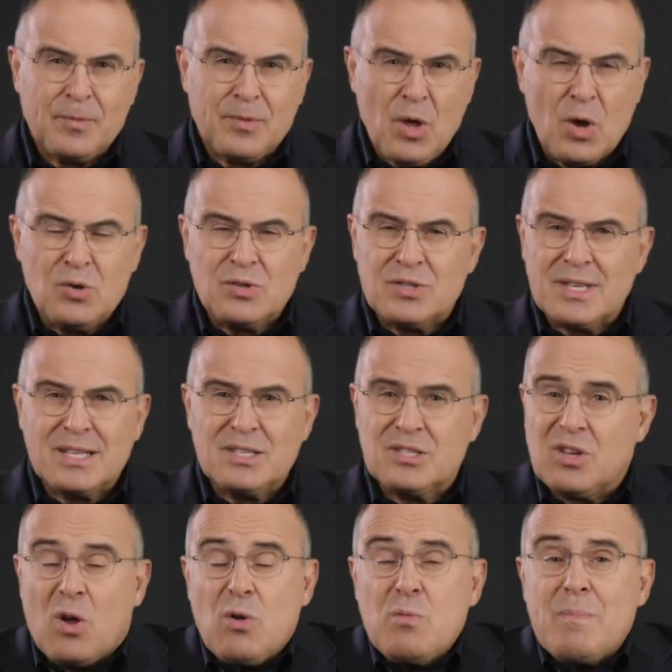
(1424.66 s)
Those
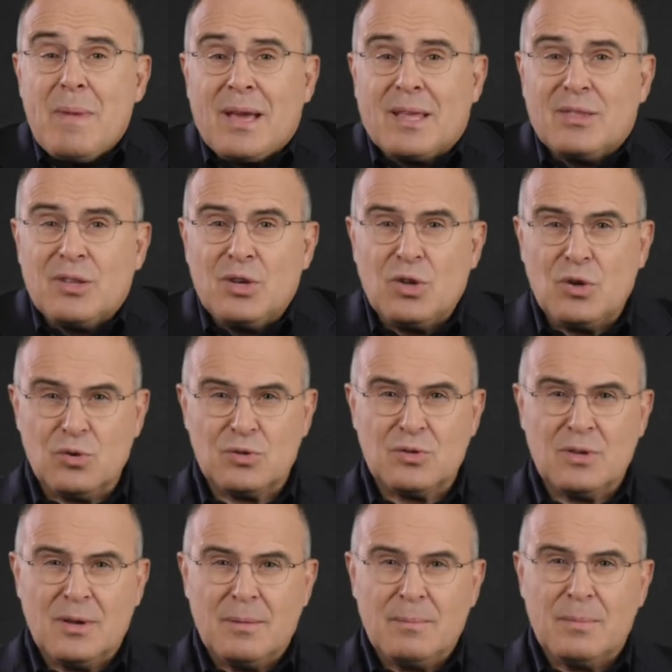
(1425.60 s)
things don't make the
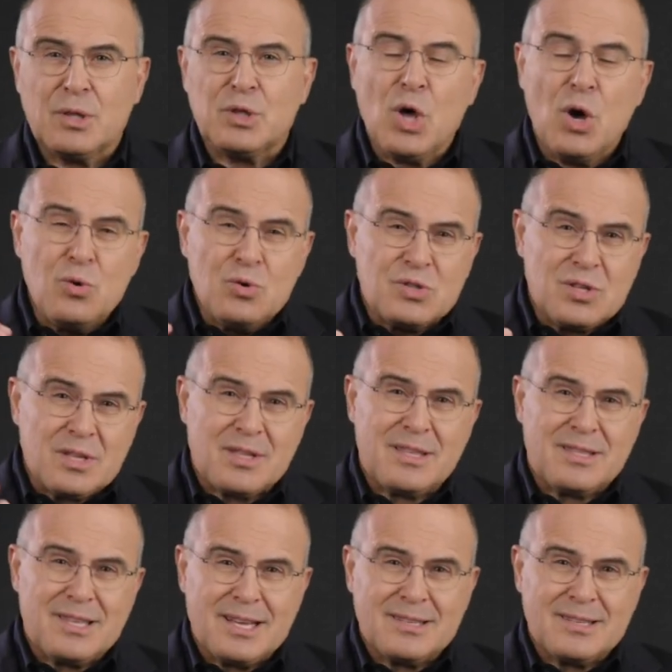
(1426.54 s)
news, but those are
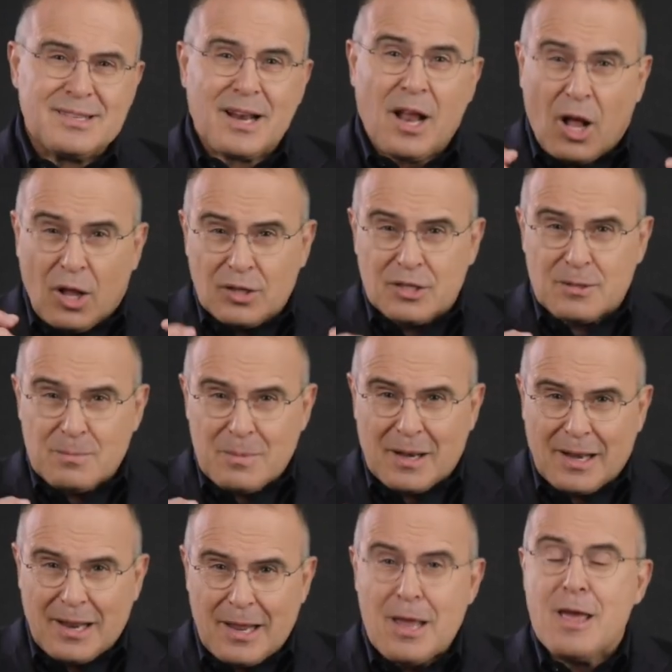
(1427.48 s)
the things that
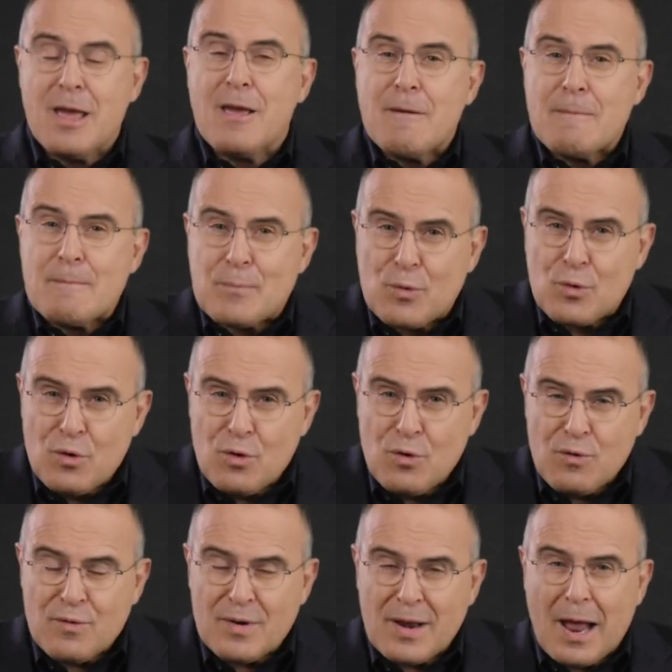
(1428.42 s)
ultimately
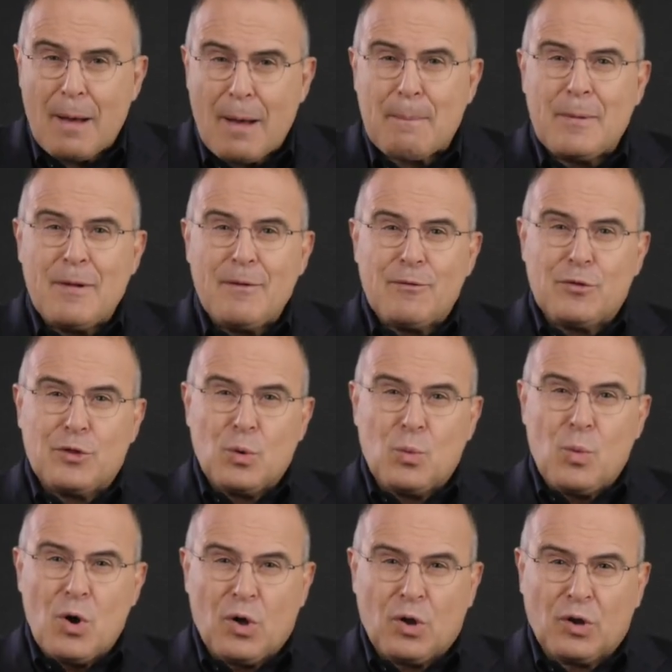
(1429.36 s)
improve and uplift the
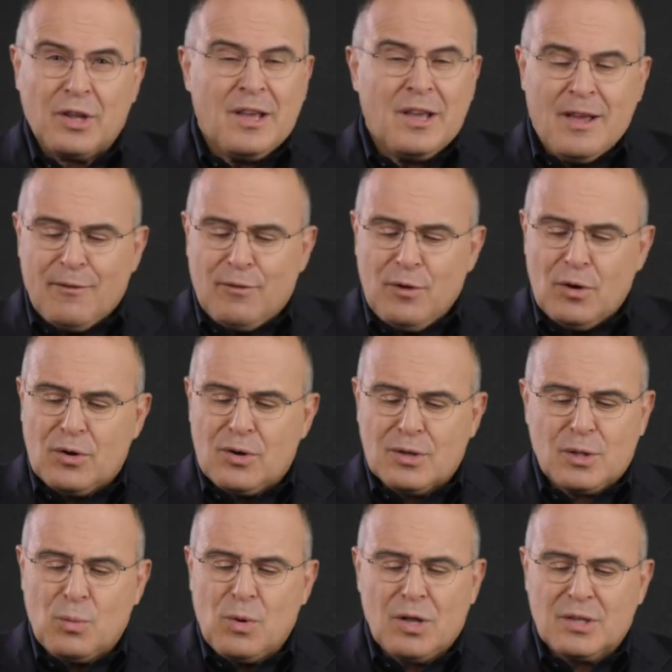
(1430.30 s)
world. If you look
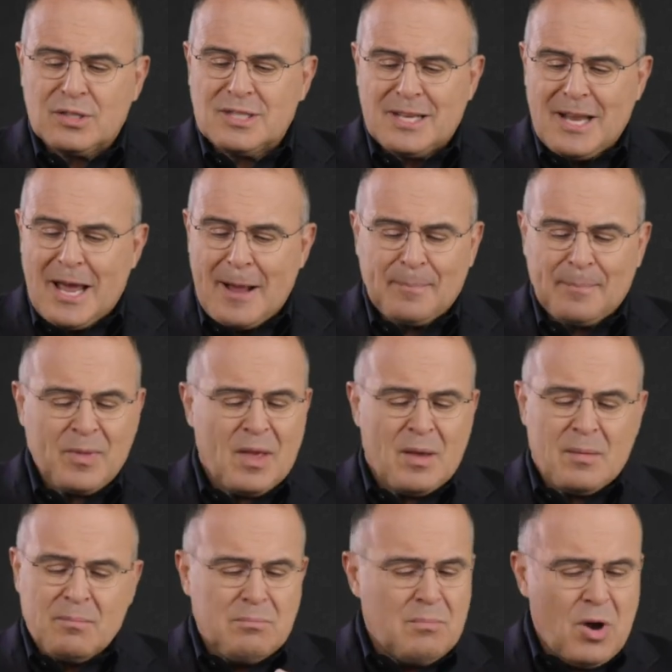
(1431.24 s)
at the world today,
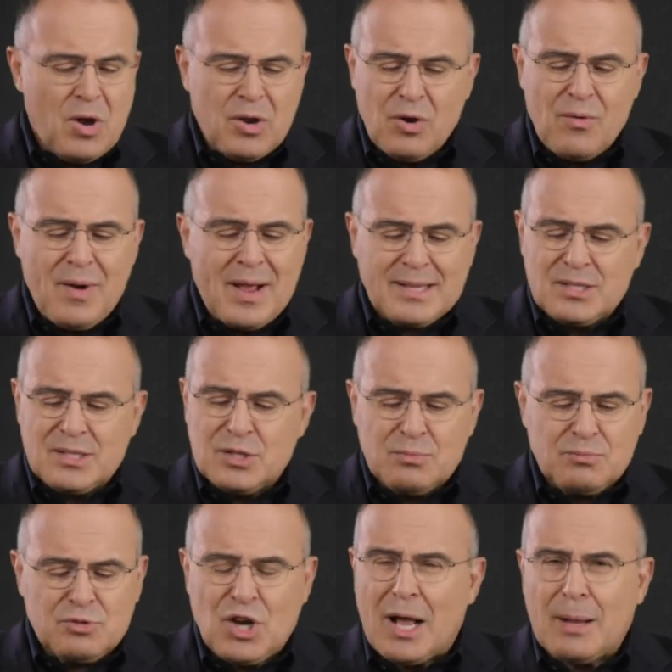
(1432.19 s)
murder
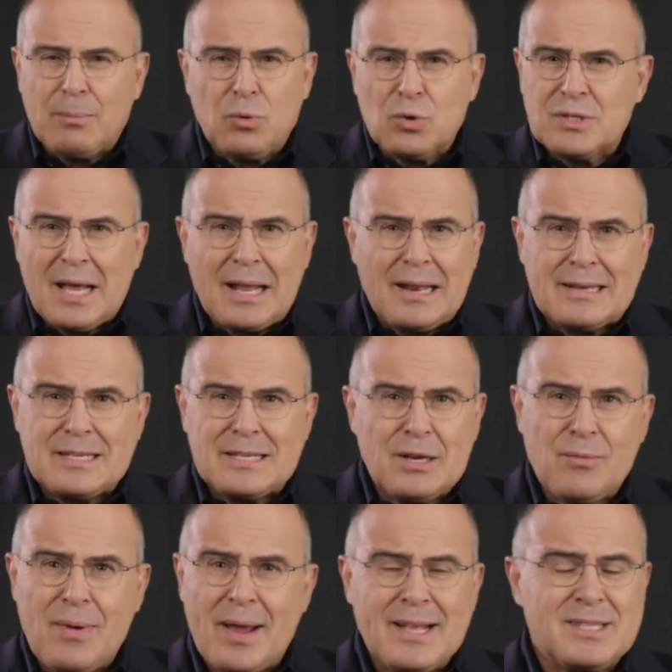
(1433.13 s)
rates, child
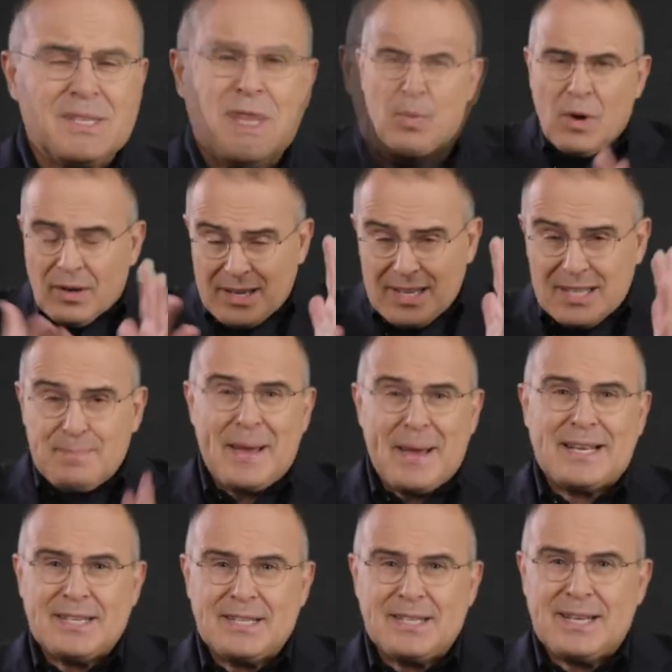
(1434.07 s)
mortality rates, the world is
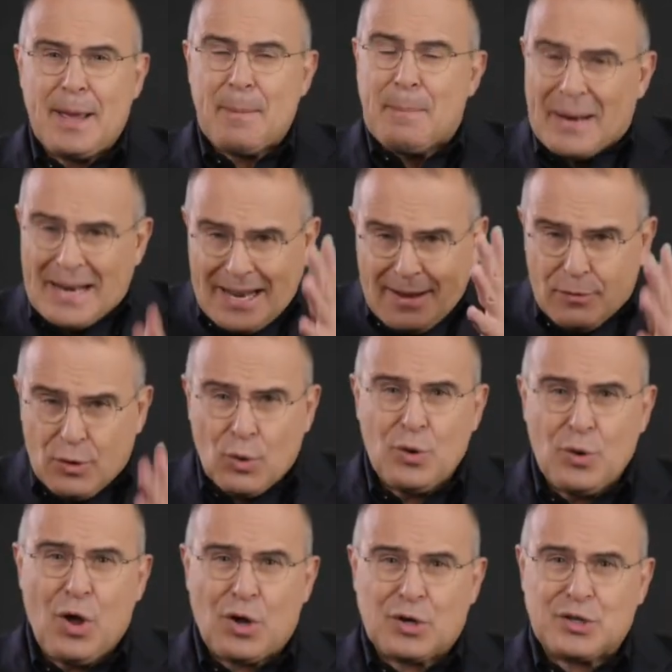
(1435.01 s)
better today, believe it
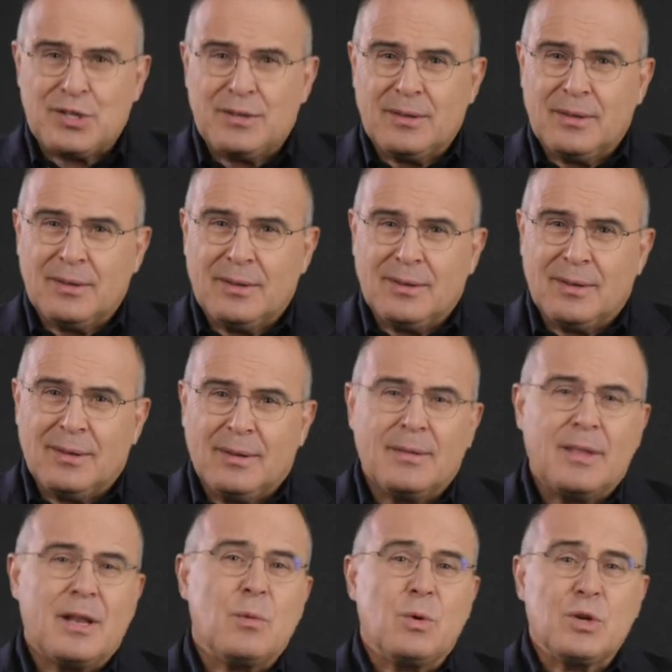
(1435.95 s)
or not,
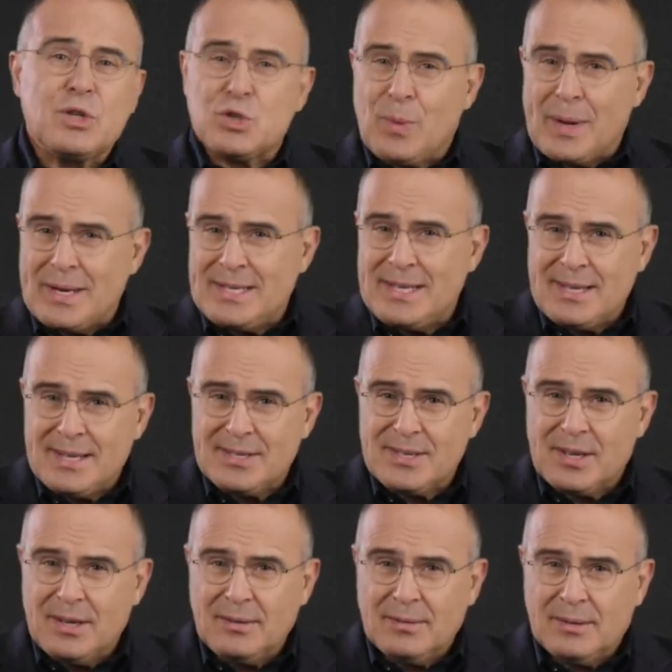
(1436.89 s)
than it was 20
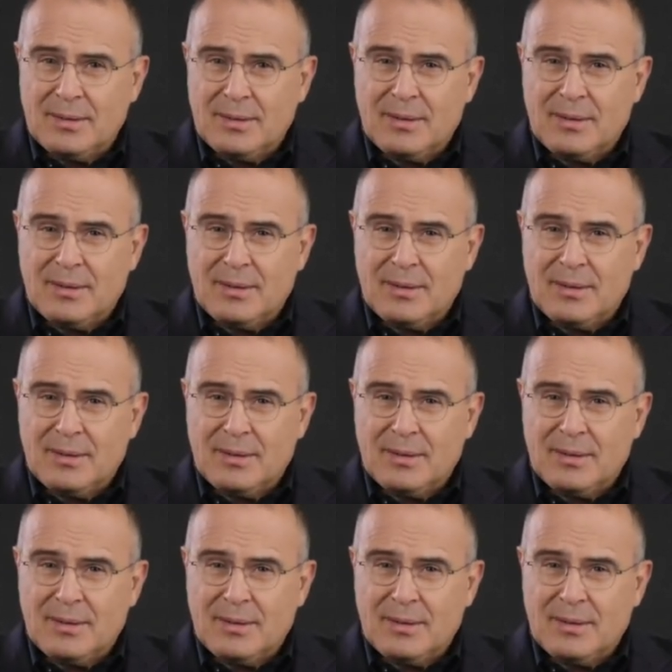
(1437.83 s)
years ago,